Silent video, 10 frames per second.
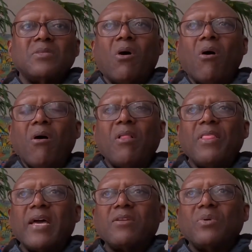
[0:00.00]
All
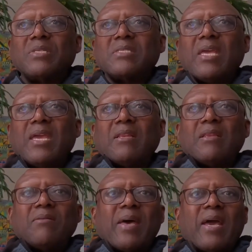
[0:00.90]
that was
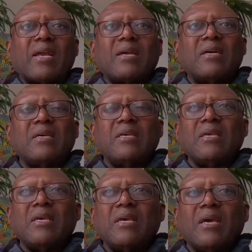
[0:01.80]
taken back.
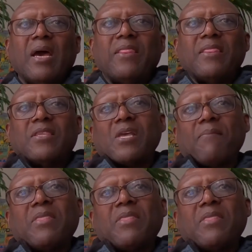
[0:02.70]
And some of